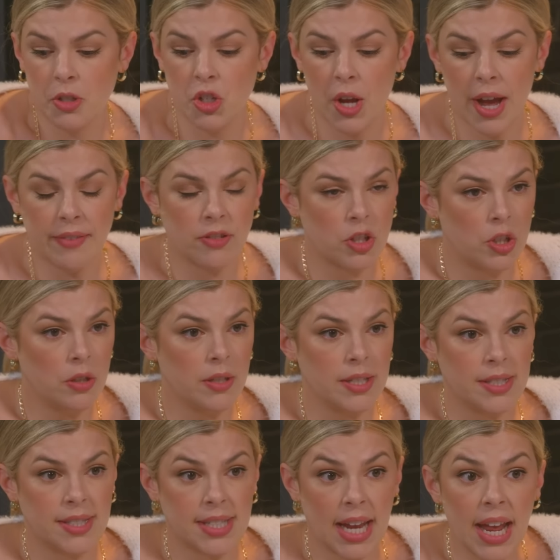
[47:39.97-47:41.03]
what you have to do to
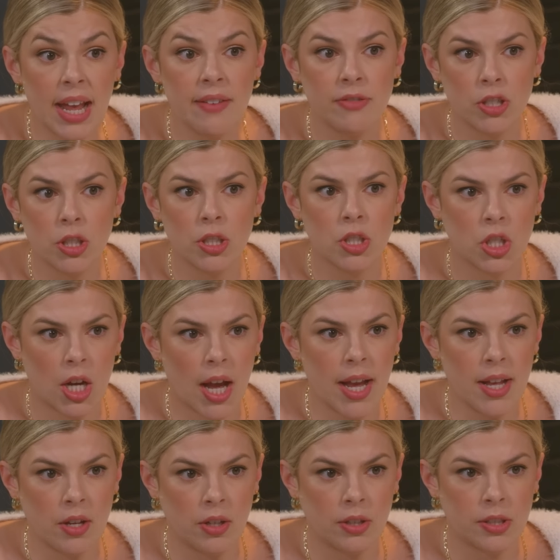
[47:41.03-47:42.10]
save your
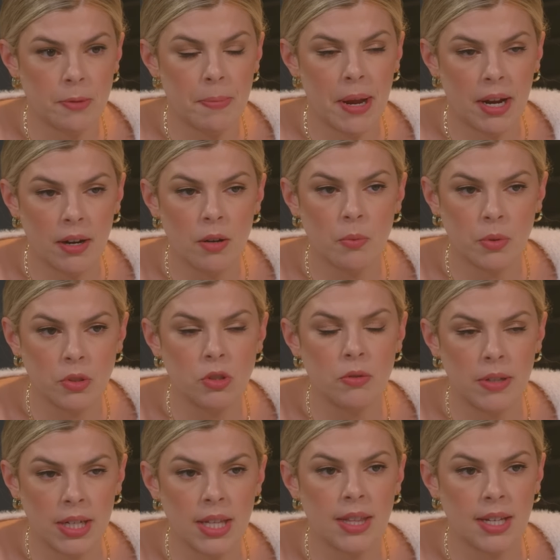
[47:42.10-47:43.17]
child, a parent yep. will do
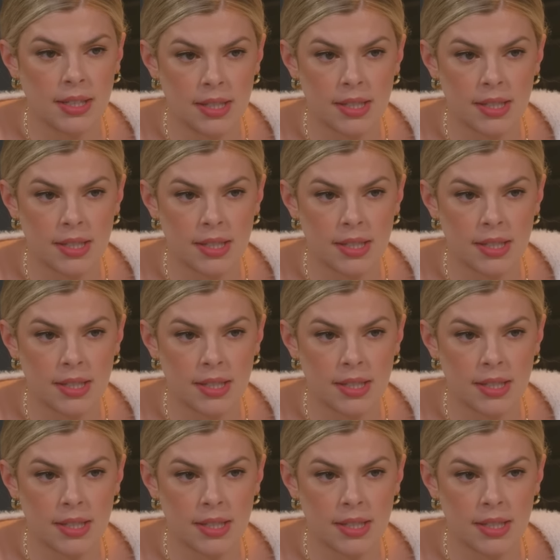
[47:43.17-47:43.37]
anything